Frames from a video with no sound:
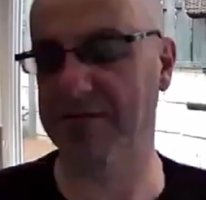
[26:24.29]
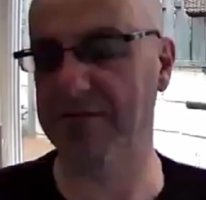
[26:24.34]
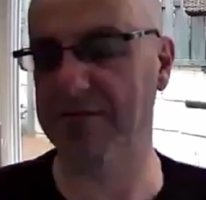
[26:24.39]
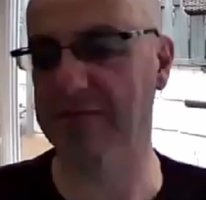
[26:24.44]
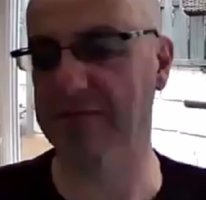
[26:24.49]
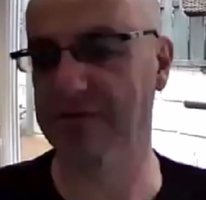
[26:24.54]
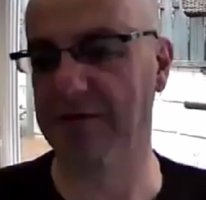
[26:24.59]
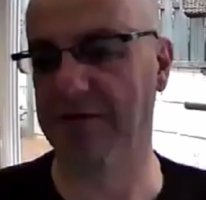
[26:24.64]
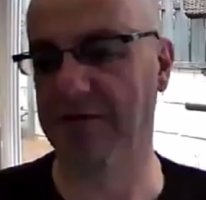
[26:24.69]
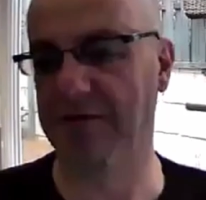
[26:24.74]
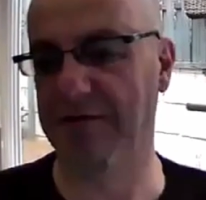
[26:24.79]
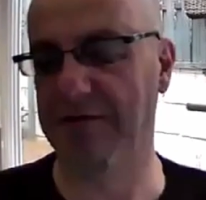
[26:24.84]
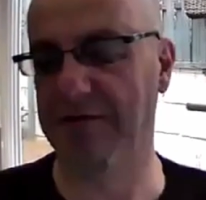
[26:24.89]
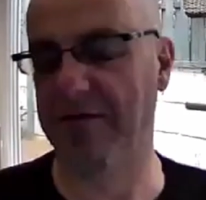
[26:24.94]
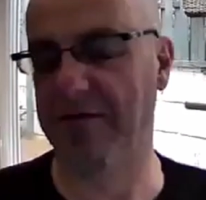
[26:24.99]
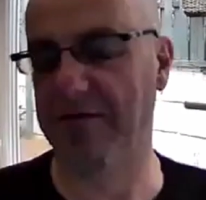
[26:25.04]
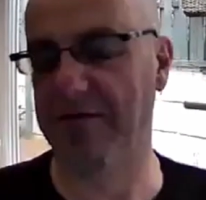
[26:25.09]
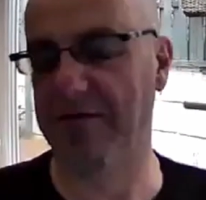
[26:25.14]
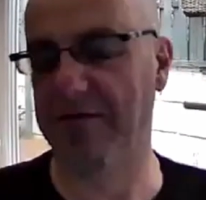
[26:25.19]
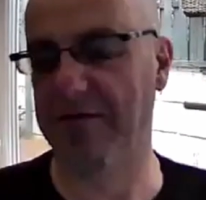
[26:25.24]
still
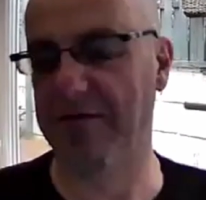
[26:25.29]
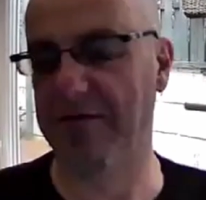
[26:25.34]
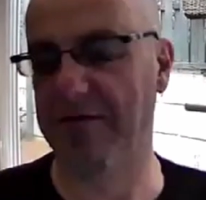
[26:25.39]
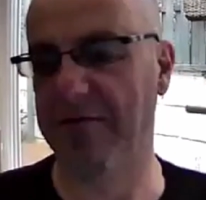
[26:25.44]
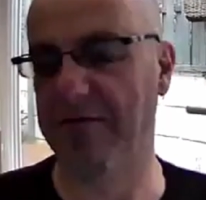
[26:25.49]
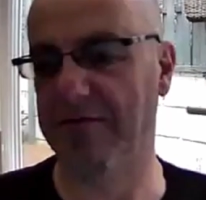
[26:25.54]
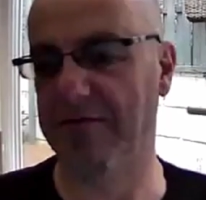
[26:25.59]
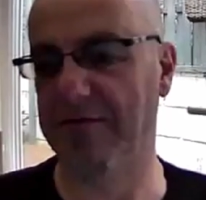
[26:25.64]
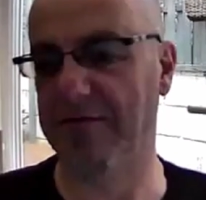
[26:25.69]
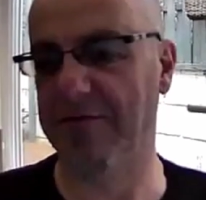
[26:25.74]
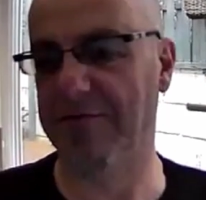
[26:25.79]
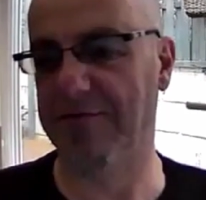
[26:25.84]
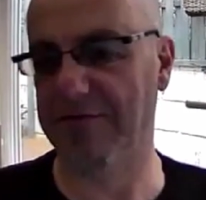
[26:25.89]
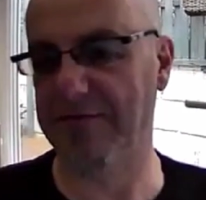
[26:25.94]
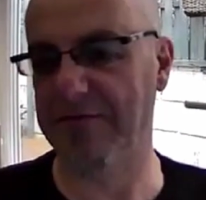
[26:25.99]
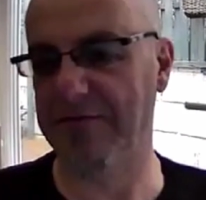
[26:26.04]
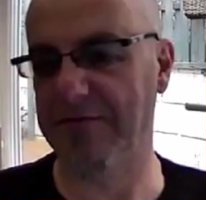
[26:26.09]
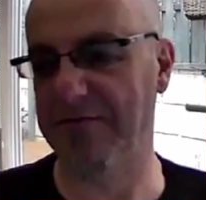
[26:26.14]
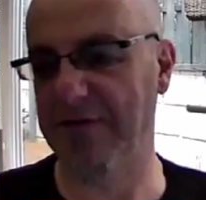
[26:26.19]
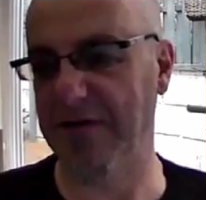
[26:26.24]
out there.
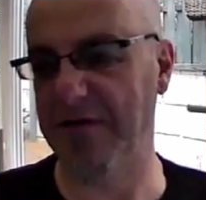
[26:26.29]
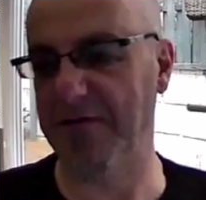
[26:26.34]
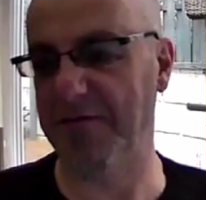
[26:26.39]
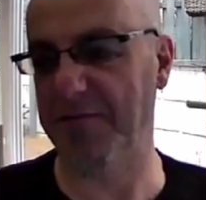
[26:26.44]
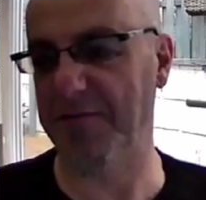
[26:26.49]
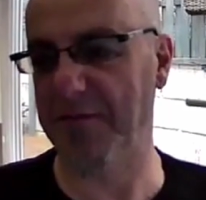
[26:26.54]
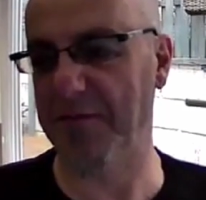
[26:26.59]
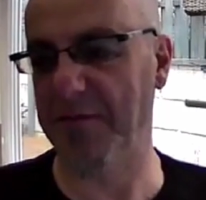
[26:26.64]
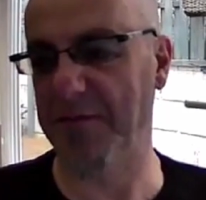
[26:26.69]
But